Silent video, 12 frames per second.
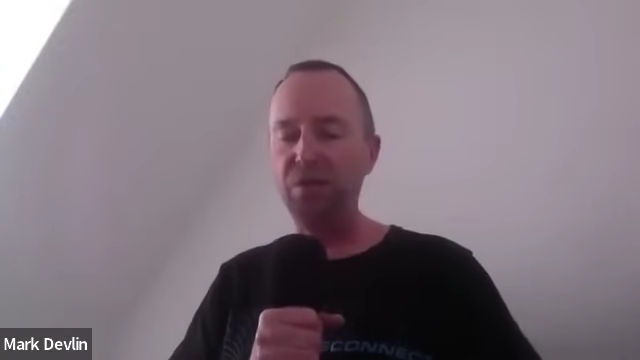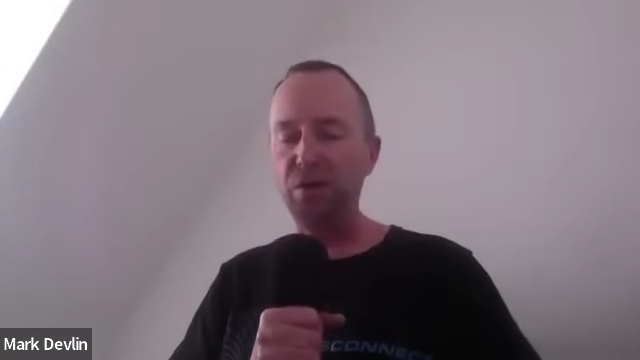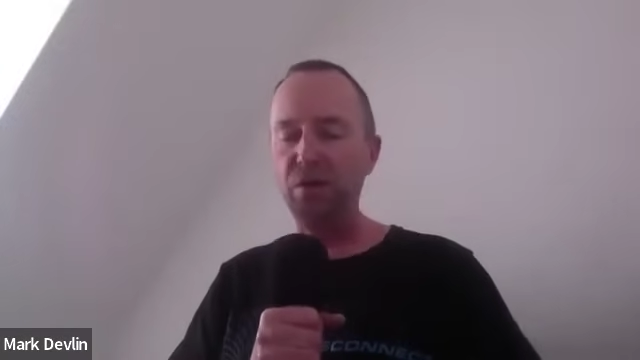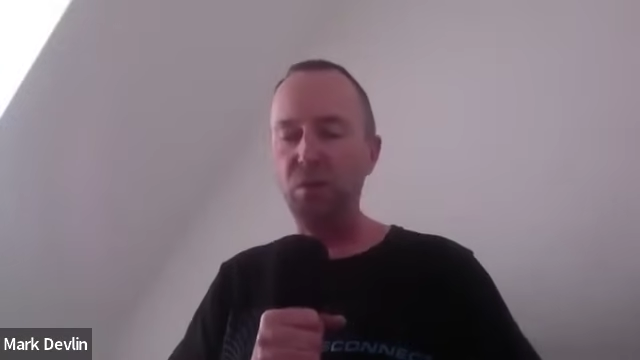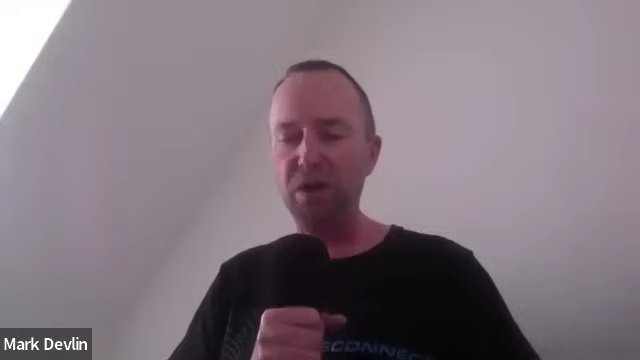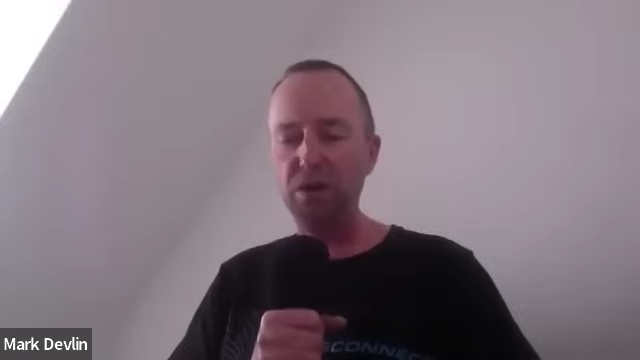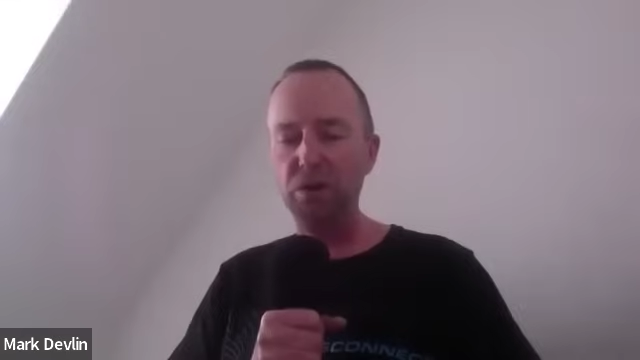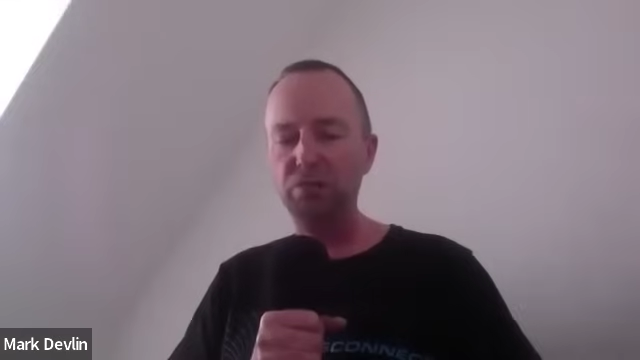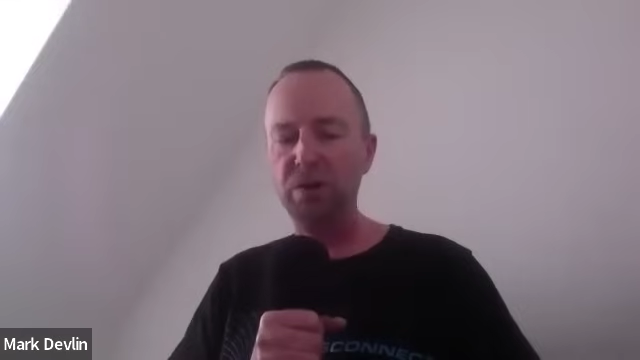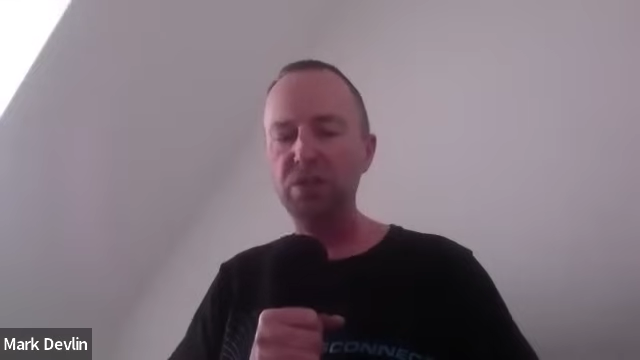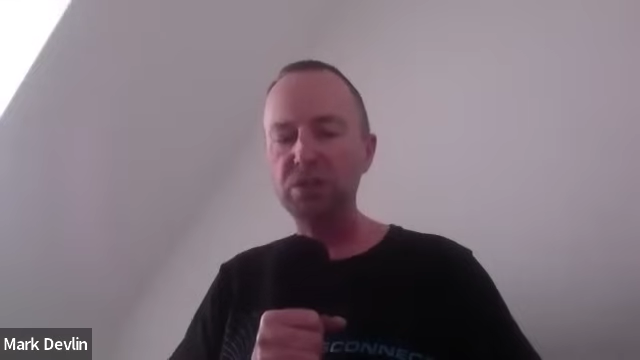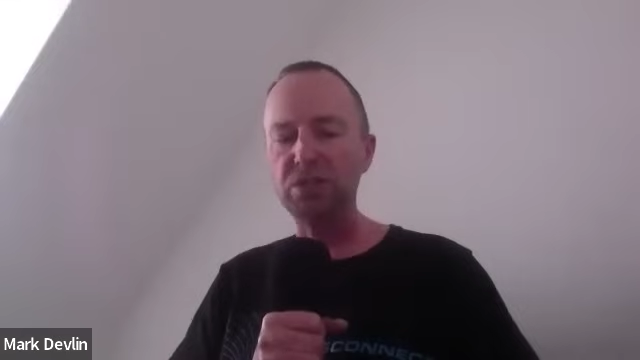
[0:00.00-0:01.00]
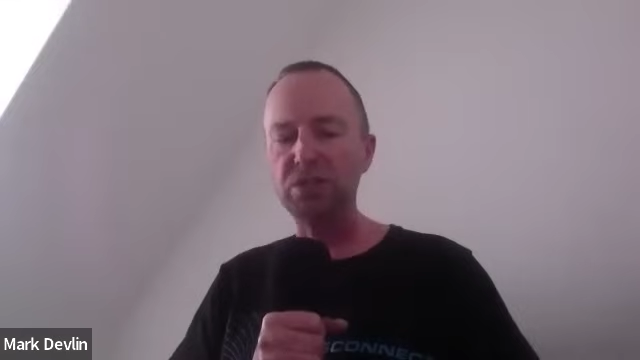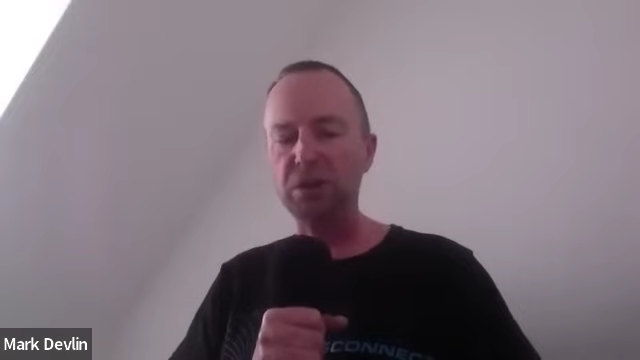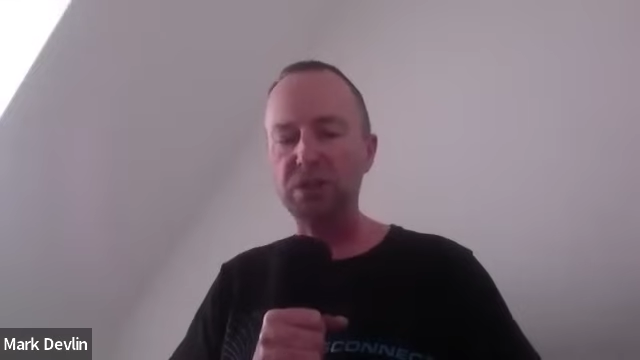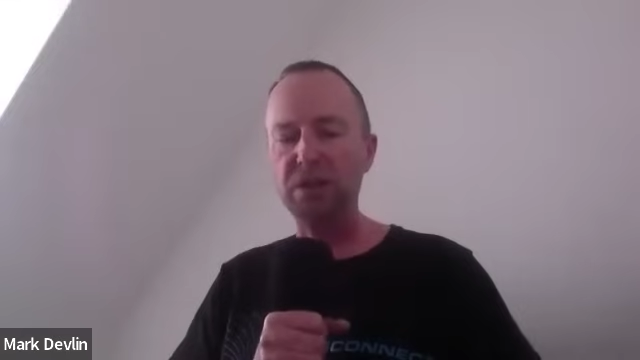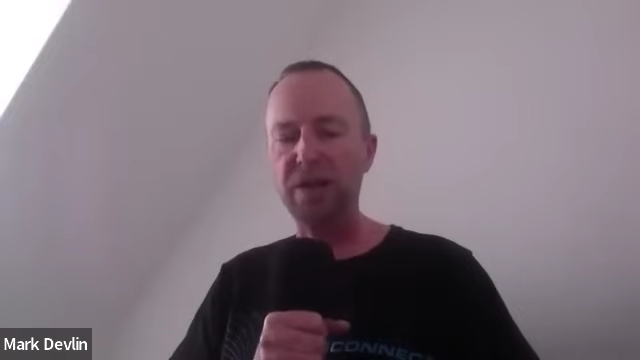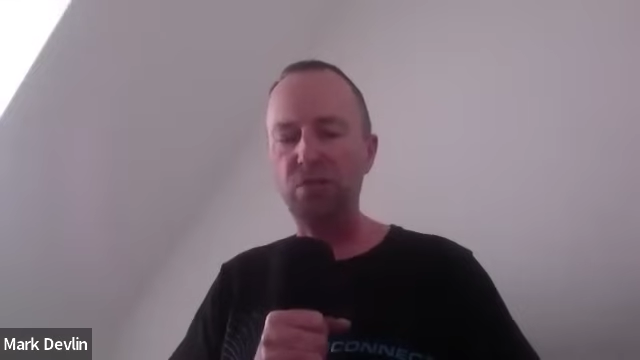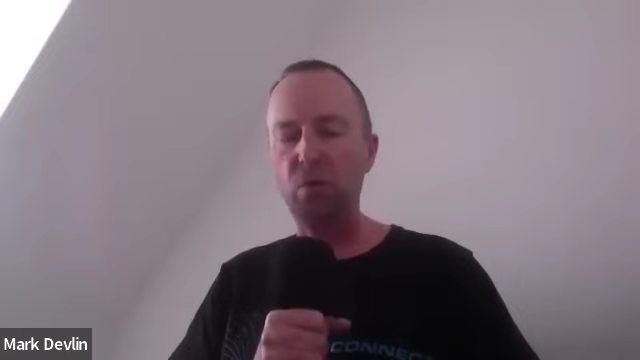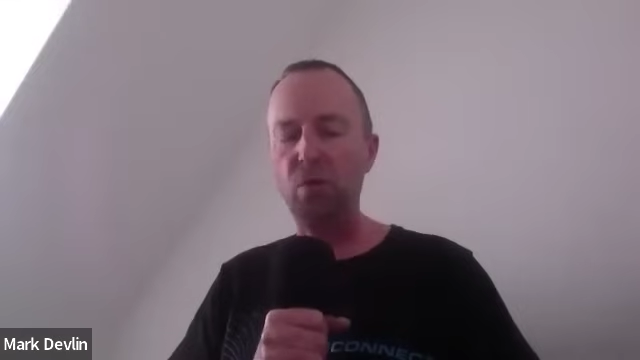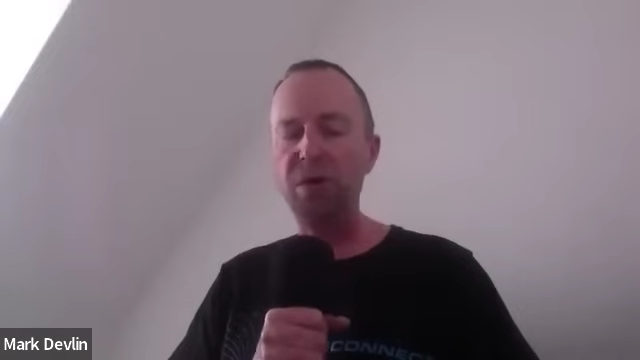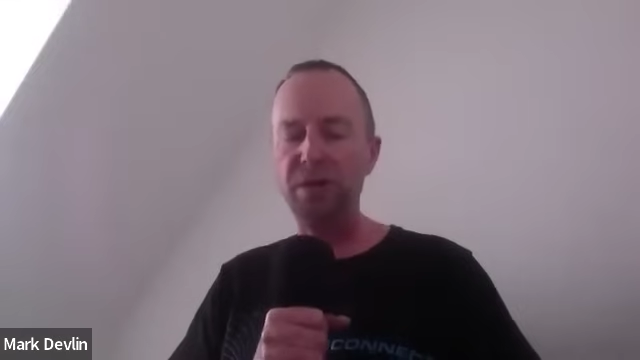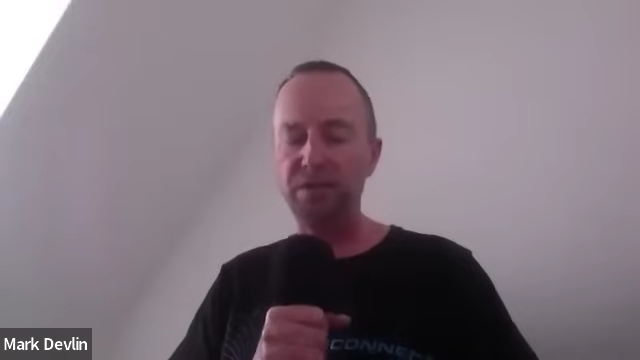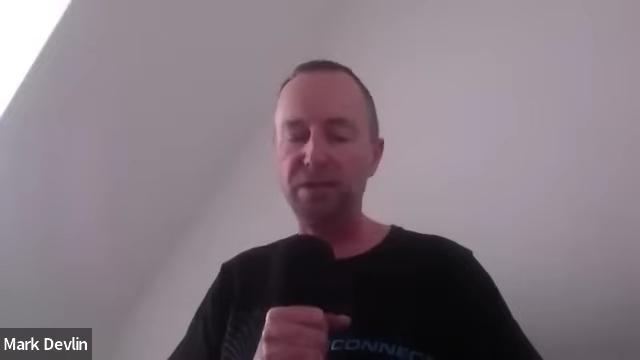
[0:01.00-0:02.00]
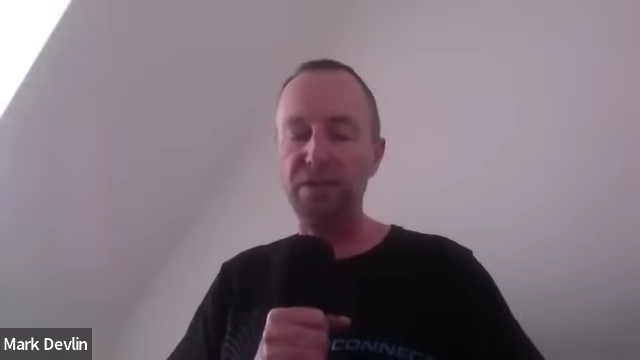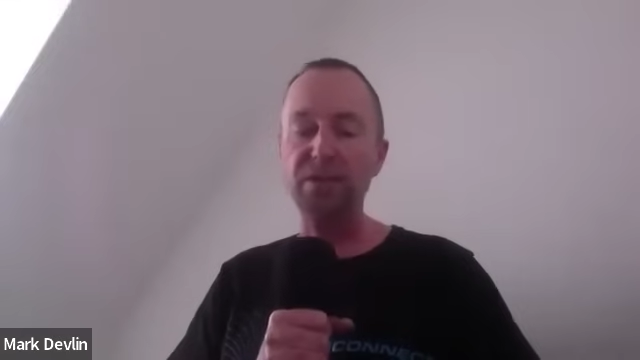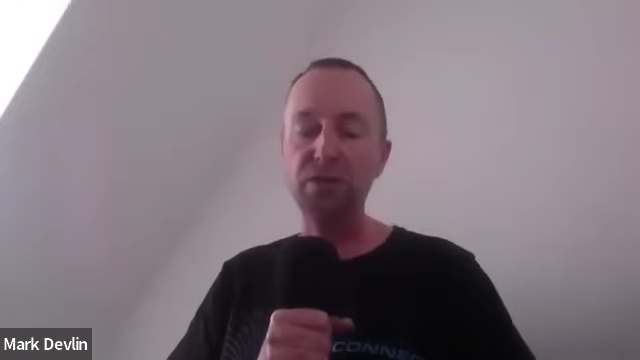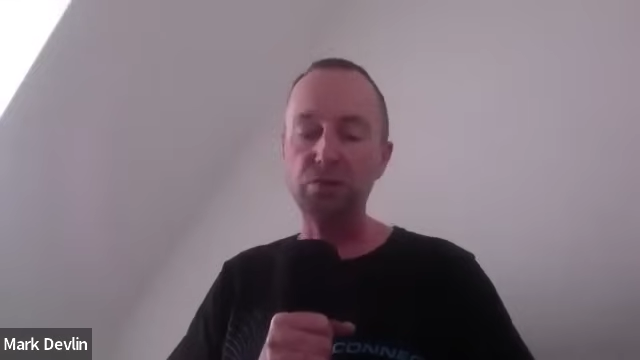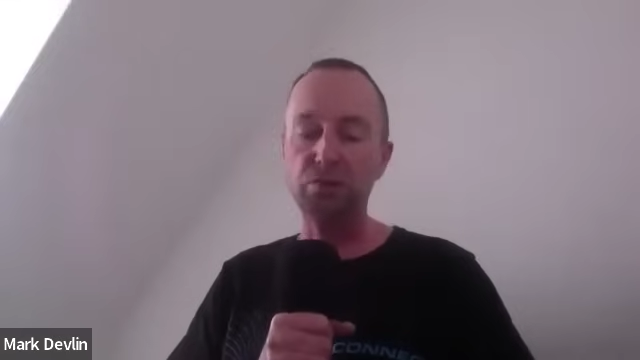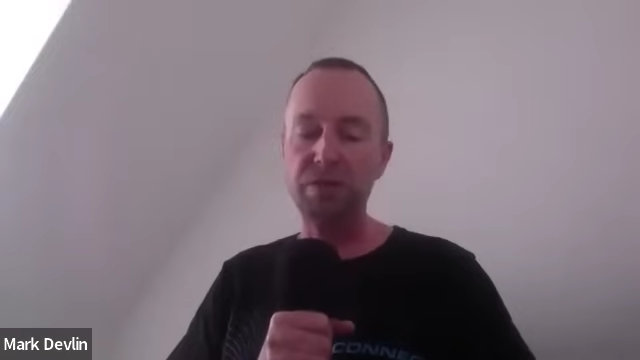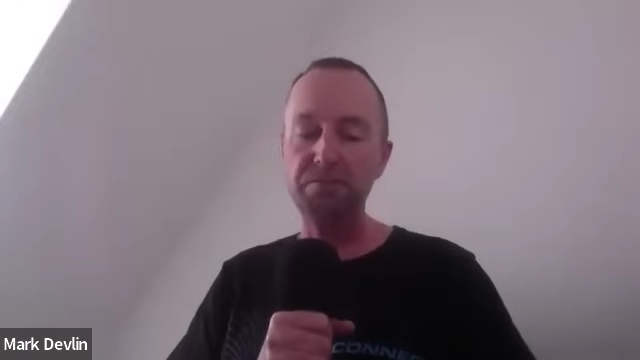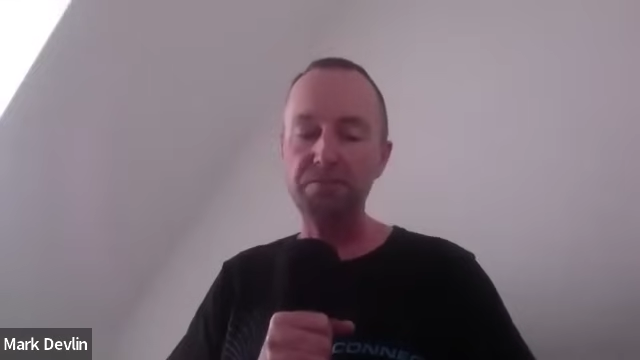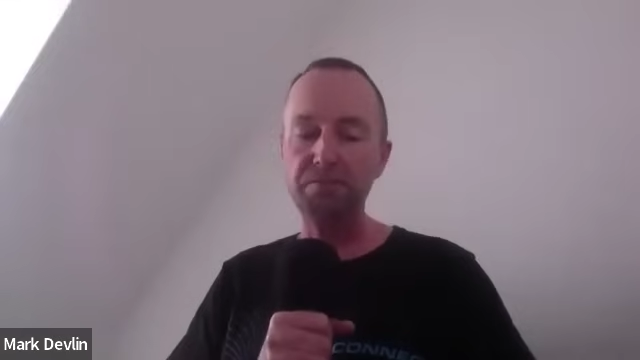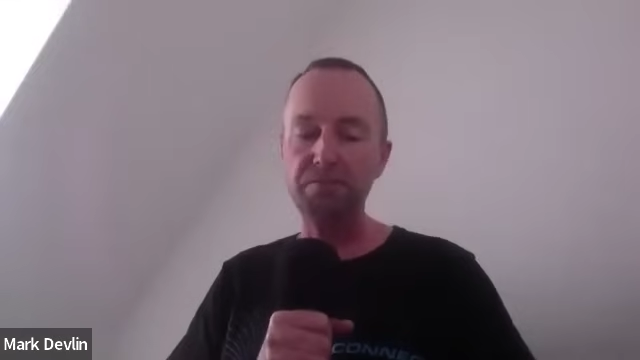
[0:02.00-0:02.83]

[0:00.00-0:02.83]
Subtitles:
that when you reach a certain level in the industry,